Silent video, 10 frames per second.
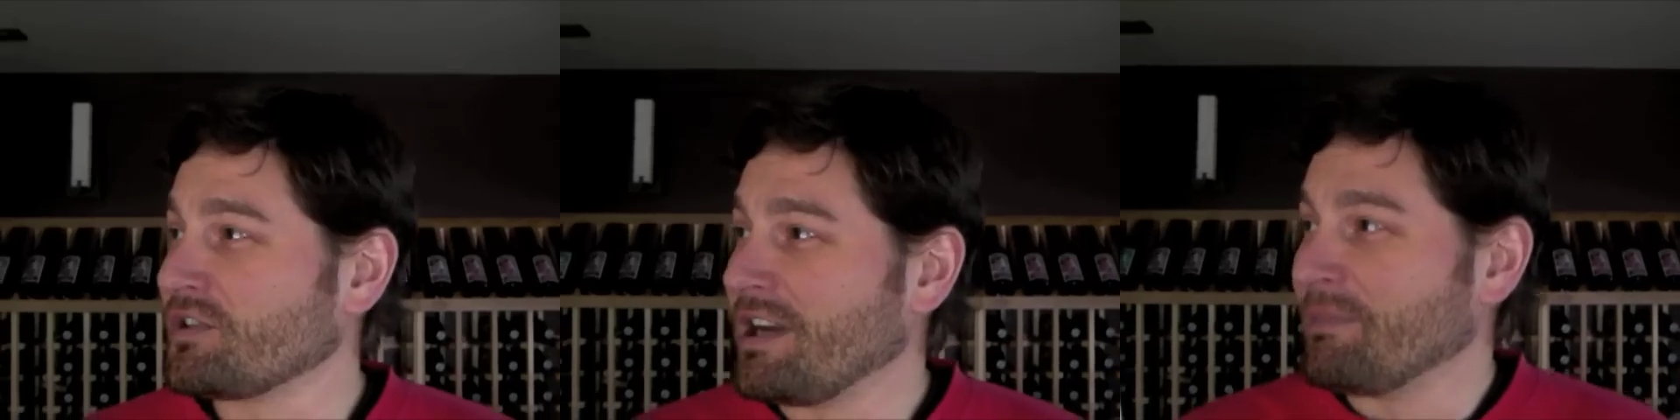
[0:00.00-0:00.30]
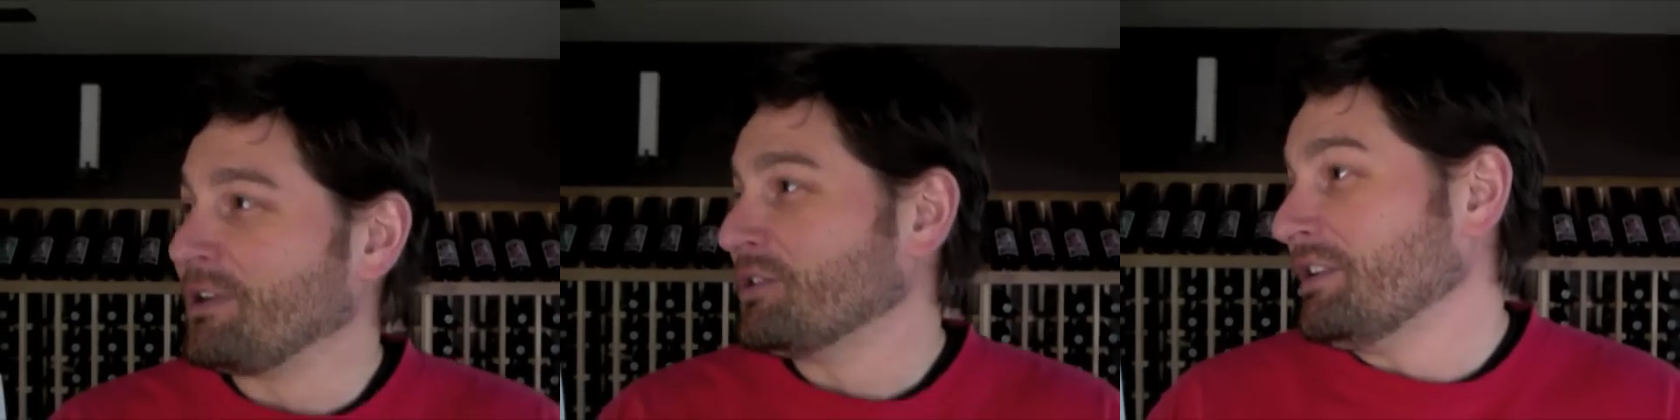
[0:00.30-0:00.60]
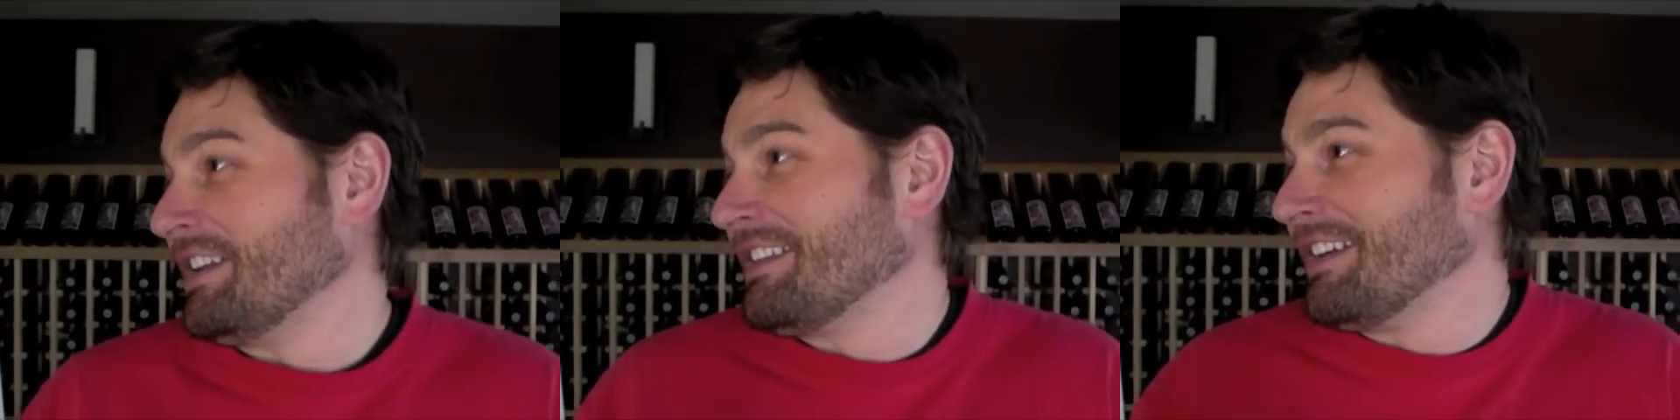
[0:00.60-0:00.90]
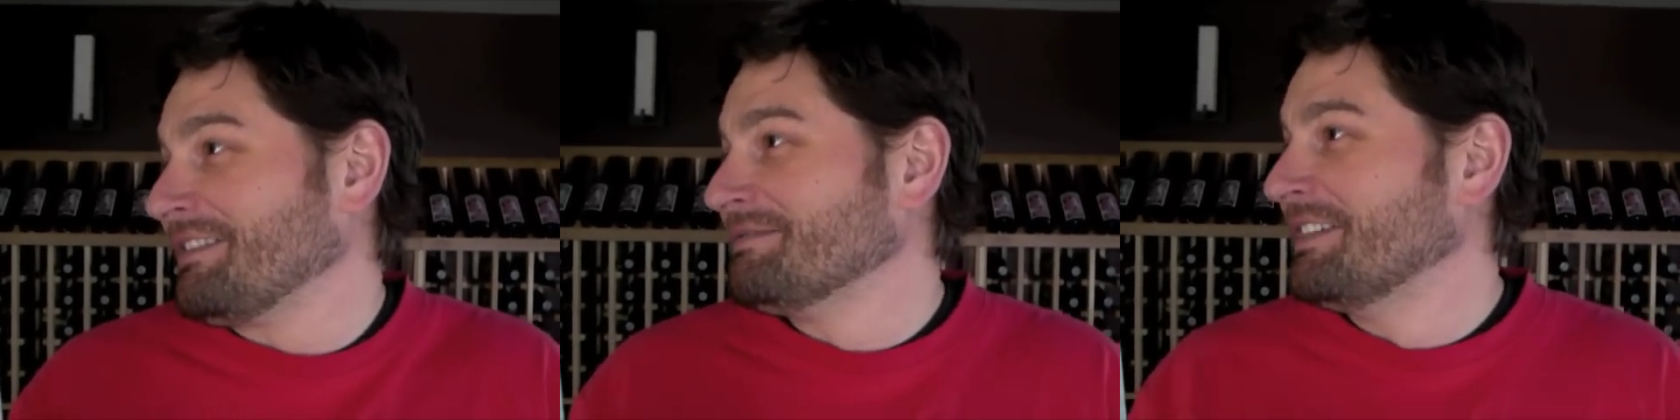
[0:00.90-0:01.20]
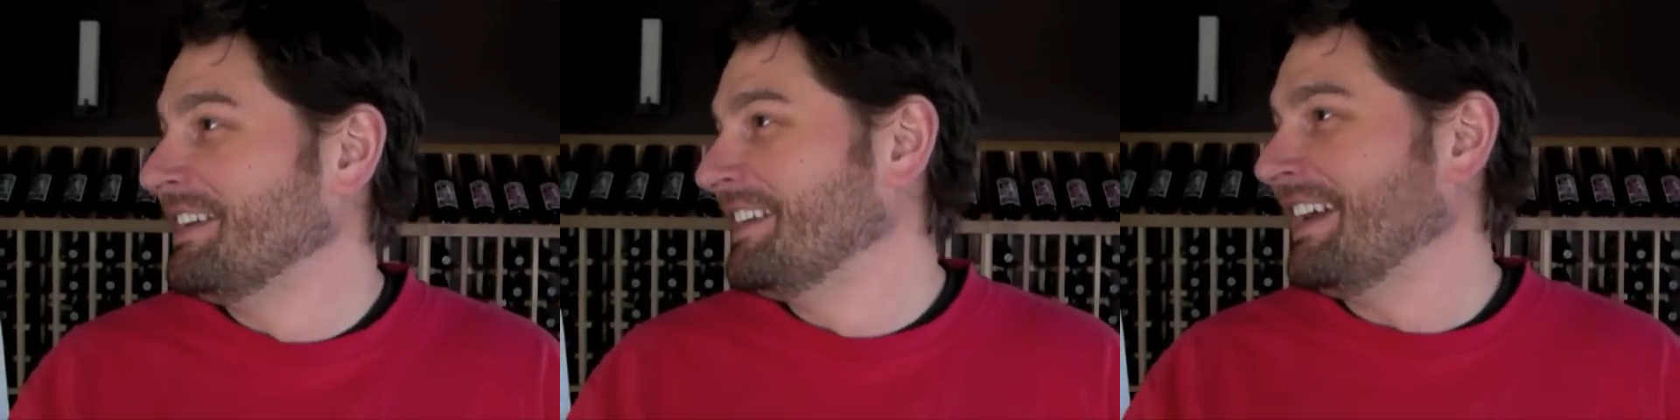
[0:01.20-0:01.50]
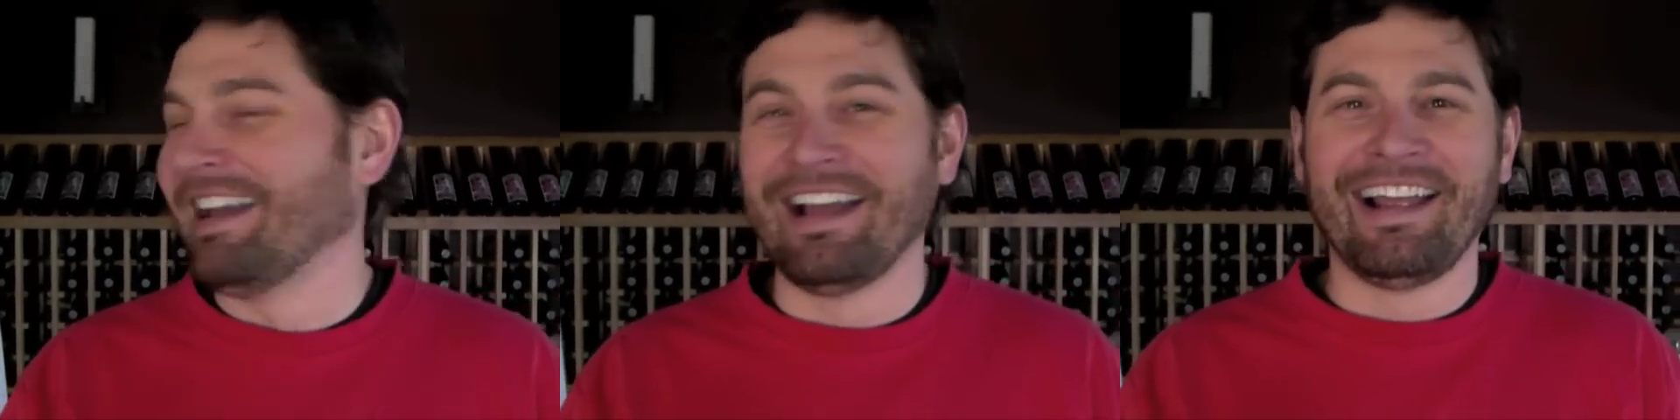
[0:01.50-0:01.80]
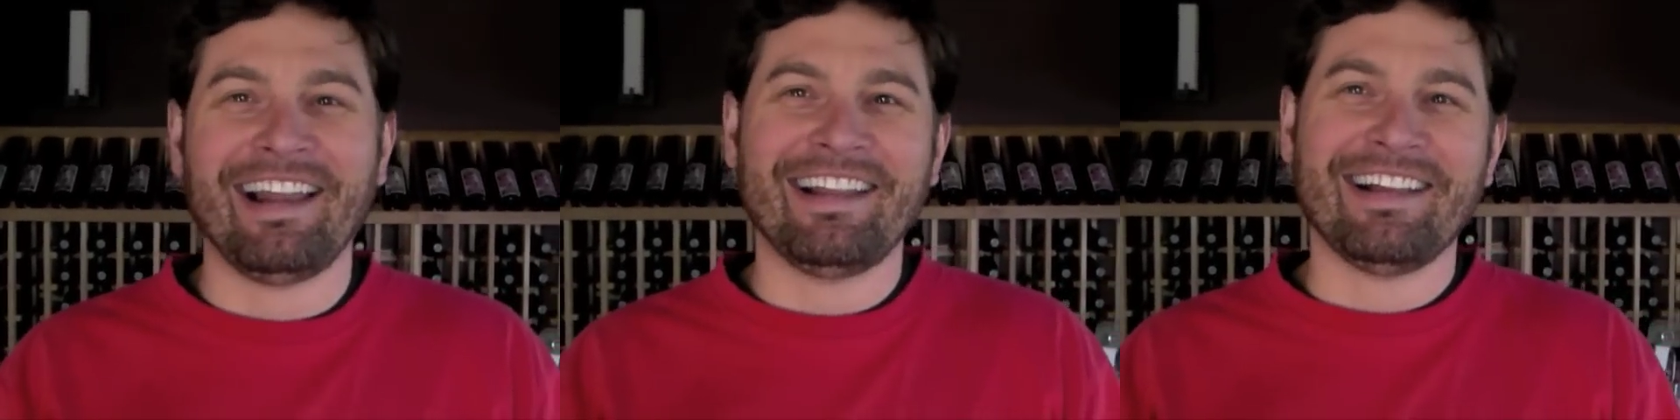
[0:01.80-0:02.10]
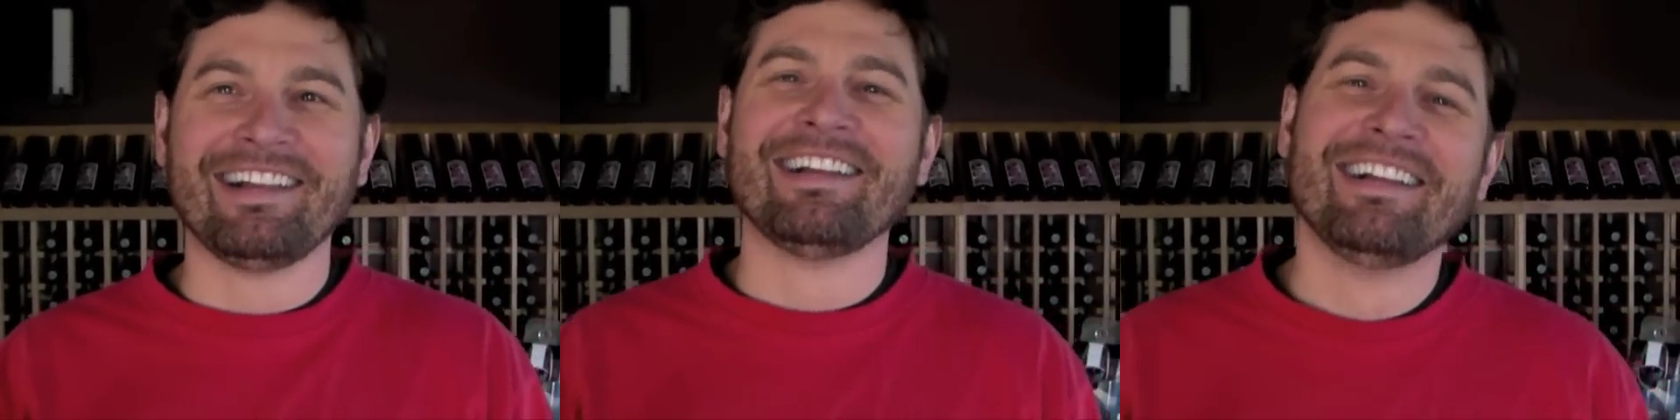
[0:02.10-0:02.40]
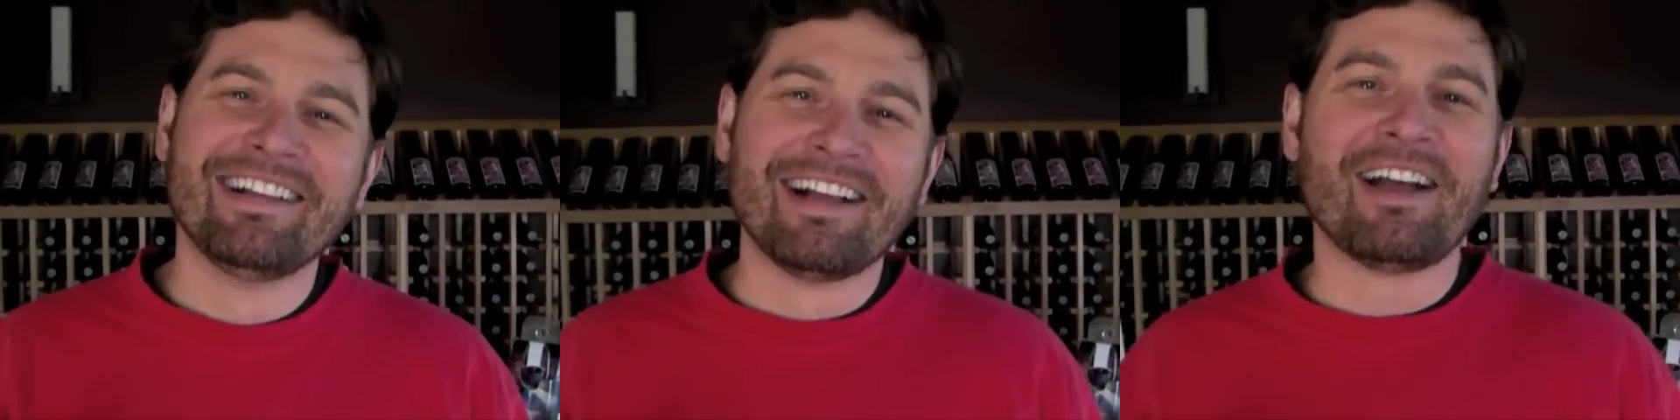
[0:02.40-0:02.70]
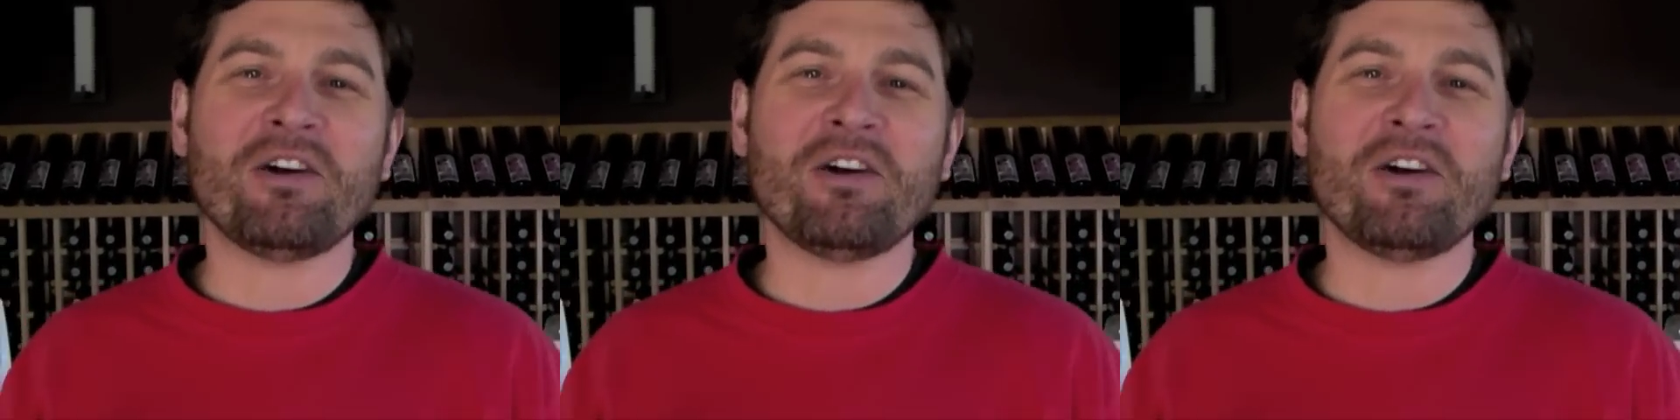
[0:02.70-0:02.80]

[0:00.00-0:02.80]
first time we grew anything. I